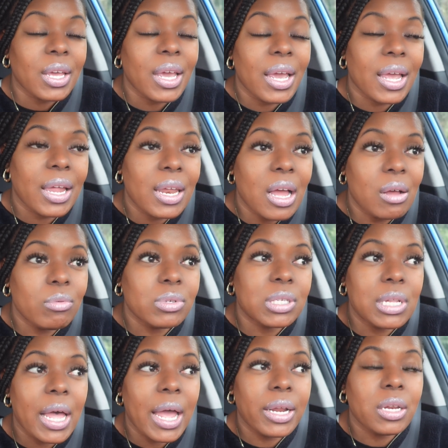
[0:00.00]
and I was
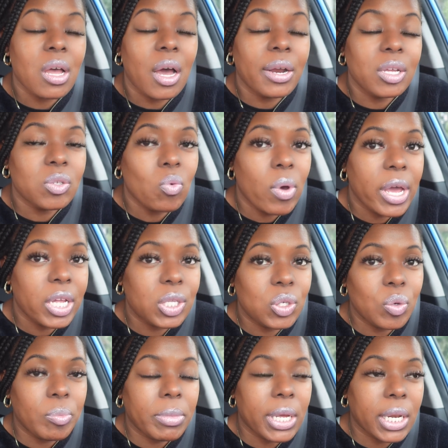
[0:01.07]
like, nah, that's way
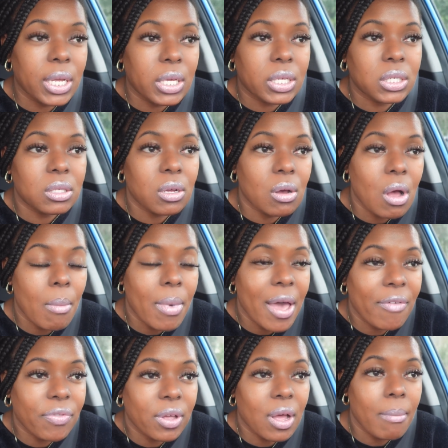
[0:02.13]
too many. So I'm gonna
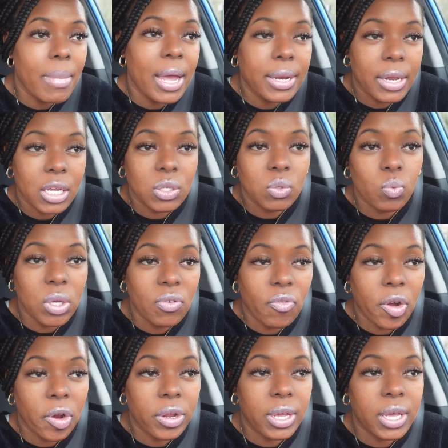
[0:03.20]
have to come back next week for
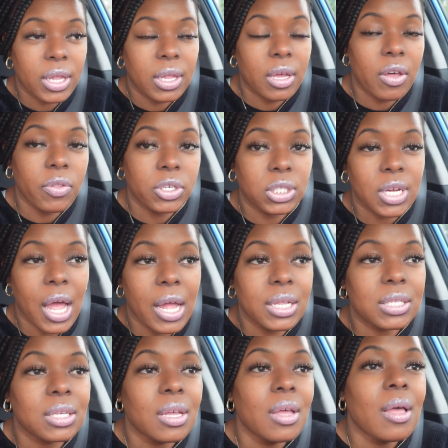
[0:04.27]
her to get the other shots.